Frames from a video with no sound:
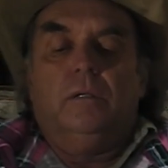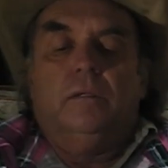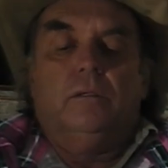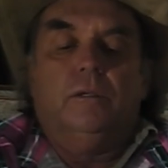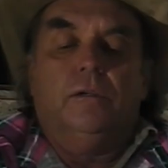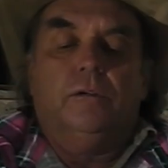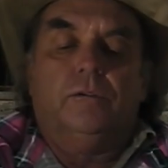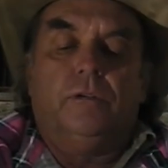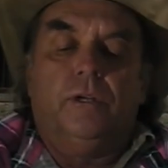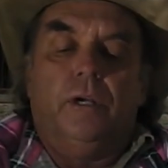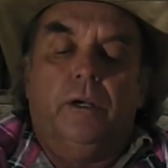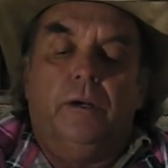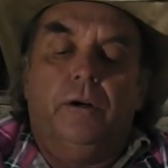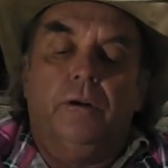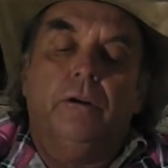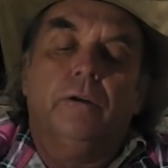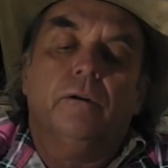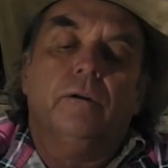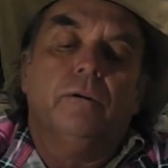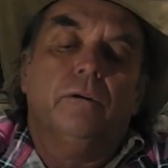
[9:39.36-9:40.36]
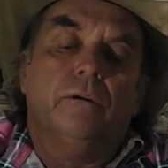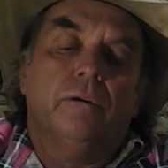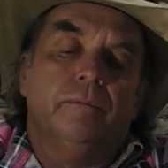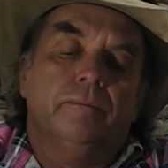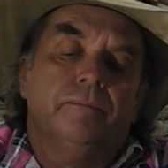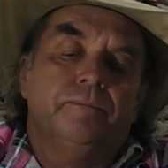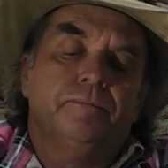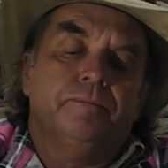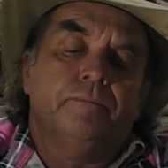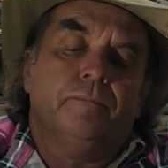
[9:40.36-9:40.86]
Just carrying
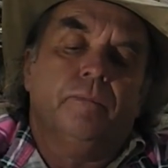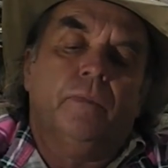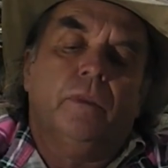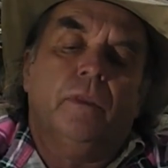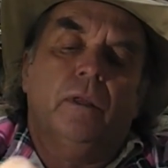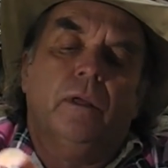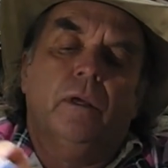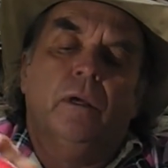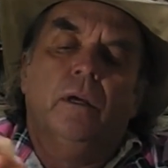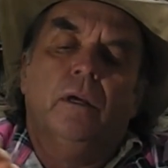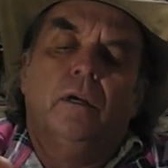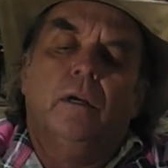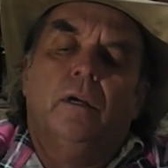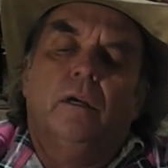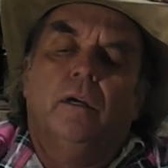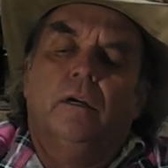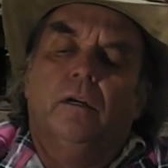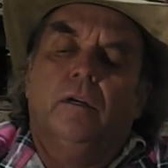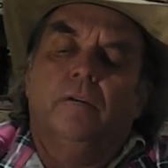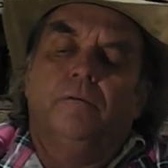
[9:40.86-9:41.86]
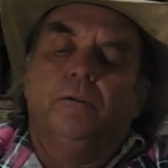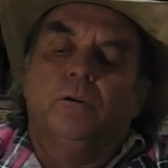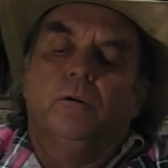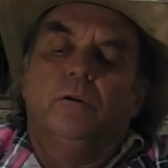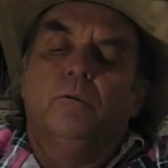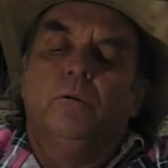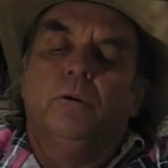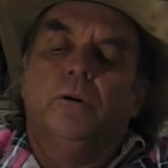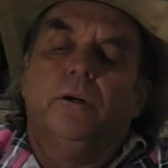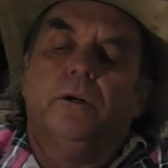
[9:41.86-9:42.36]
on. If
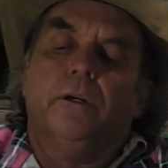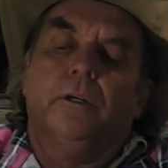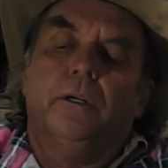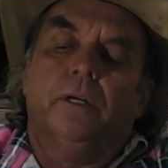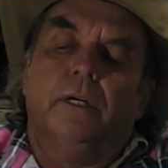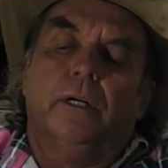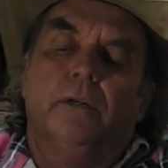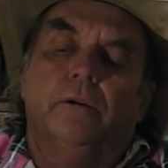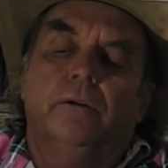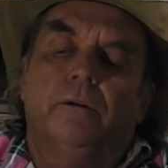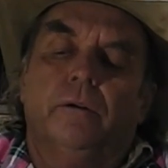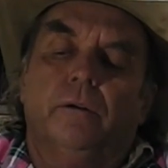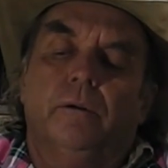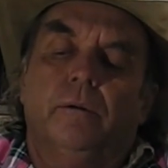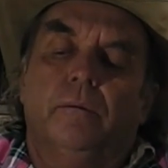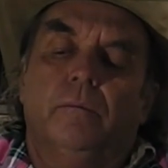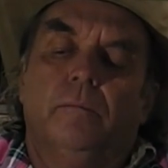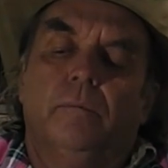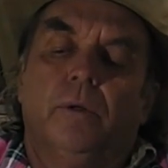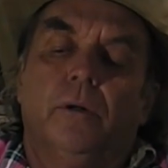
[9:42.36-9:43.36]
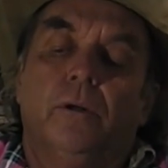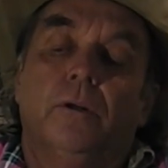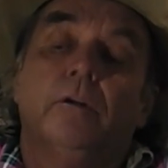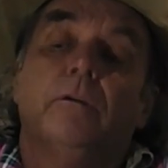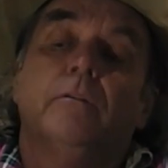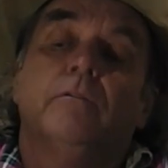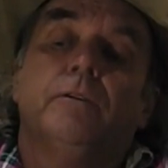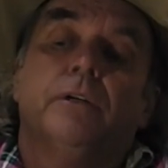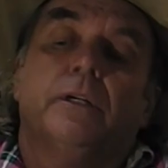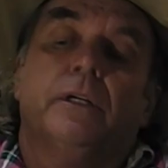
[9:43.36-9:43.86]
you're working under a bonnet
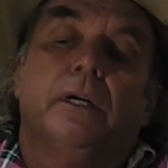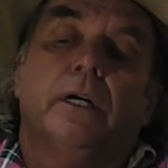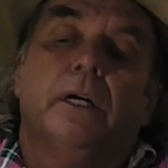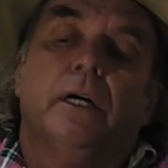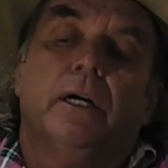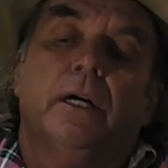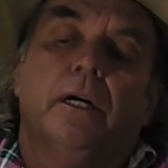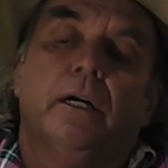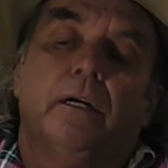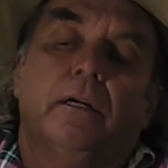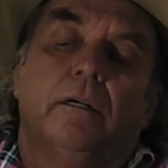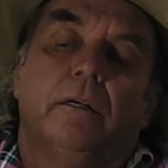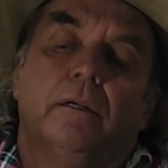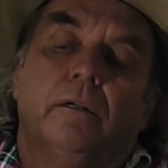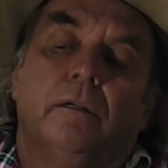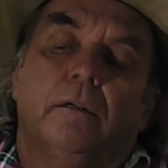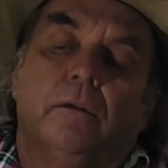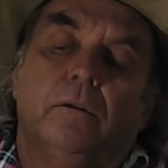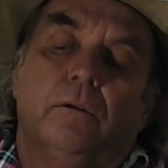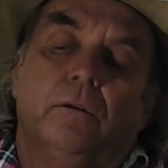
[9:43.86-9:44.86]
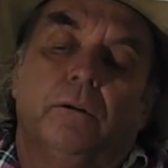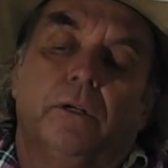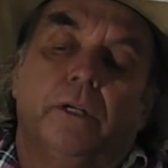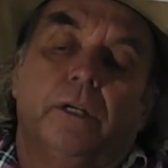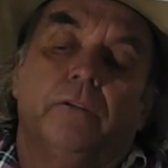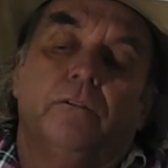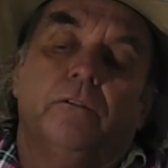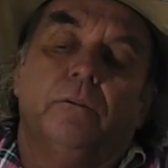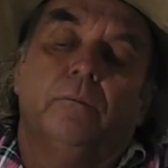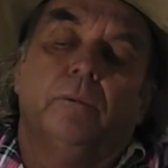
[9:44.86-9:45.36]
of a car or an
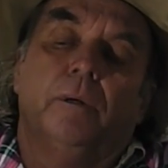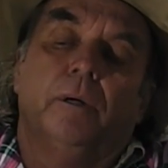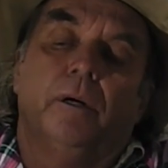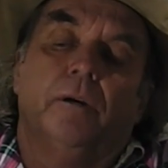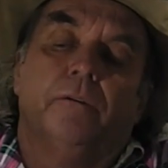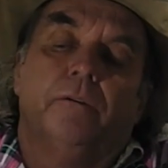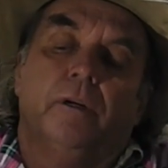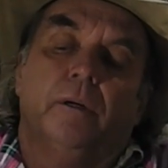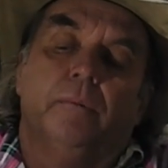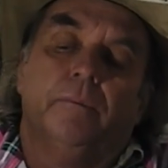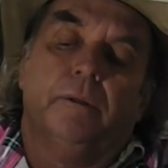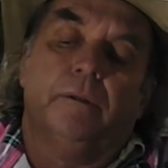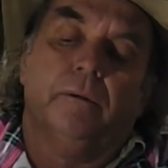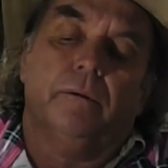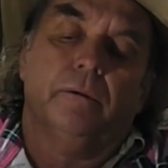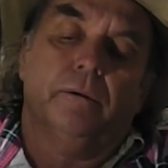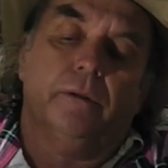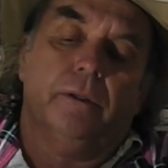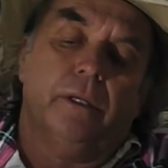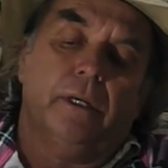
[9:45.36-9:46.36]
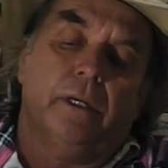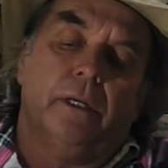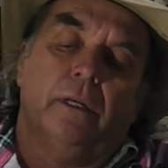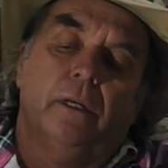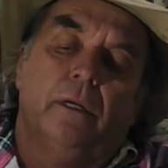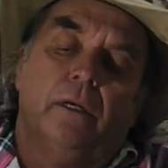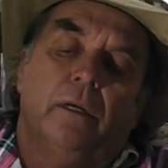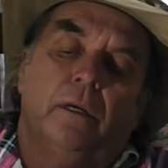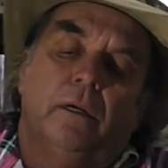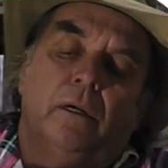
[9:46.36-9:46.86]
engine bay or something like
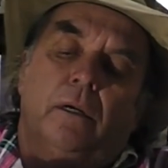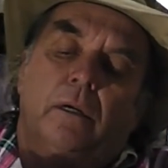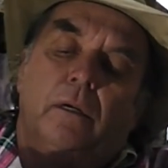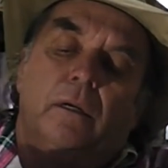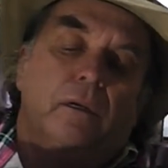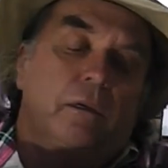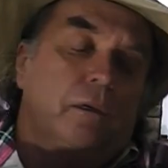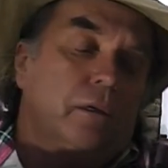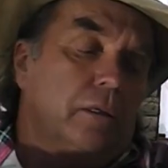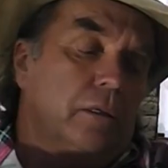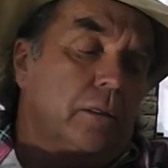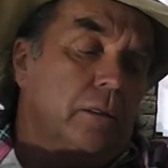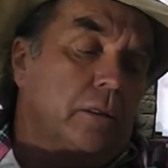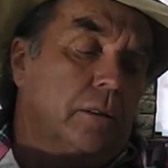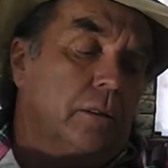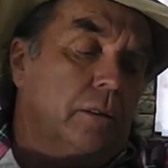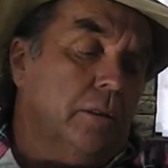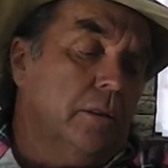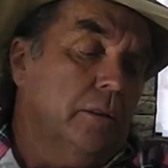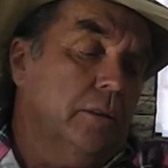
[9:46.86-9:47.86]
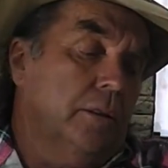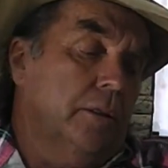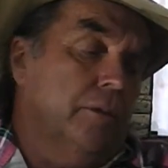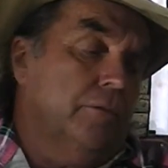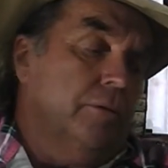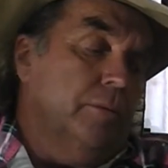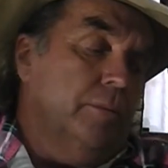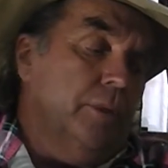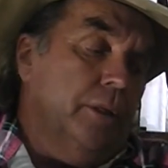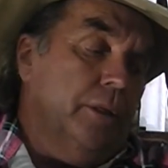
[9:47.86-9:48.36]
that,
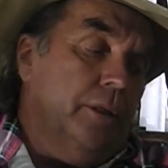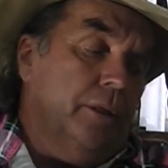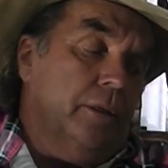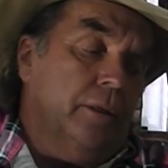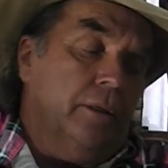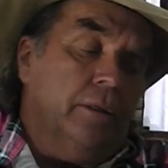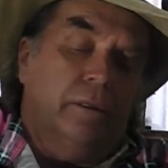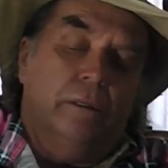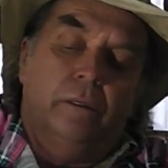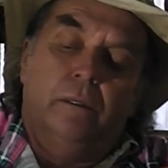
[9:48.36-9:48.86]
careful mate, eh?